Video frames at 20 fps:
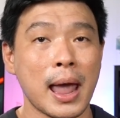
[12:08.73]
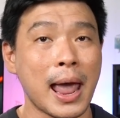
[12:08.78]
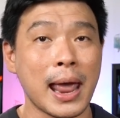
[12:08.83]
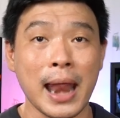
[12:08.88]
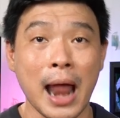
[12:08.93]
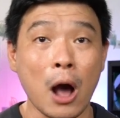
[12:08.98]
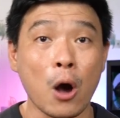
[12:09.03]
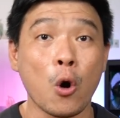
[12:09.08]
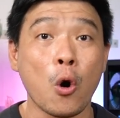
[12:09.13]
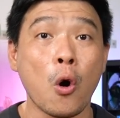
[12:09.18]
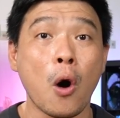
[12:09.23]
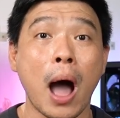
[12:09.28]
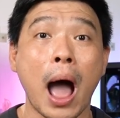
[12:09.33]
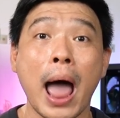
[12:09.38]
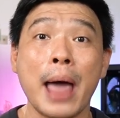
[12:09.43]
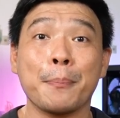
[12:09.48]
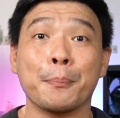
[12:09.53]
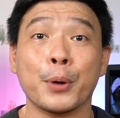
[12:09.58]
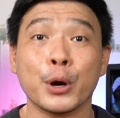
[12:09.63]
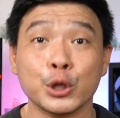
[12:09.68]
And ako,
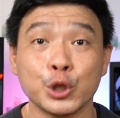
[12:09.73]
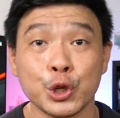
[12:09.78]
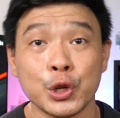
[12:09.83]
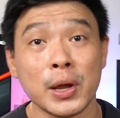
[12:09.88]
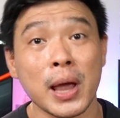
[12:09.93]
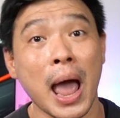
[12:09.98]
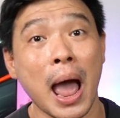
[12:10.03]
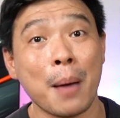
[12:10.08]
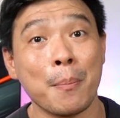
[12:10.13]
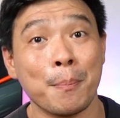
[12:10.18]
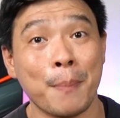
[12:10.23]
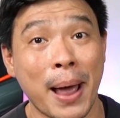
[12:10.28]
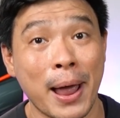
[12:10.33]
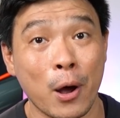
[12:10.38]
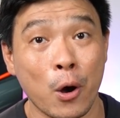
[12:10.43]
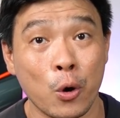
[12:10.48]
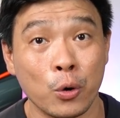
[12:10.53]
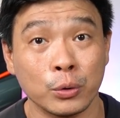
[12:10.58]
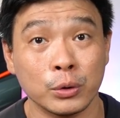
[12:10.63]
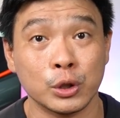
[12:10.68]
I personally have
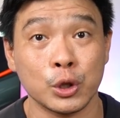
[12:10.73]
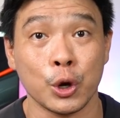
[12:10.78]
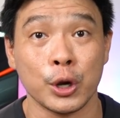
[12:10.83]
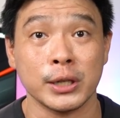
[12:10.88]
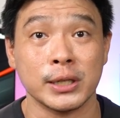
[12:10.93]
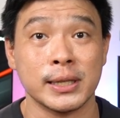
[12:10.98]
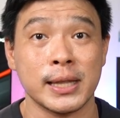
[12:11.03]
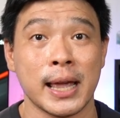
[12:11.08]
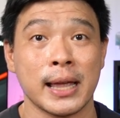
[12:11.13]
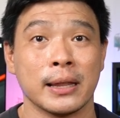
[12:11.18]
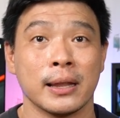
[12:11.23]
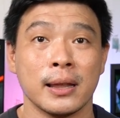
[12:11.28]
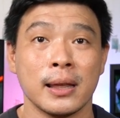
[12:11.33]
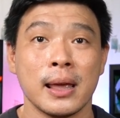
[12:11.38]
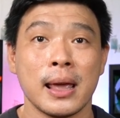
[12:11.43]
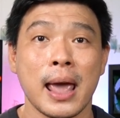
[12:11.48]
my own choice din.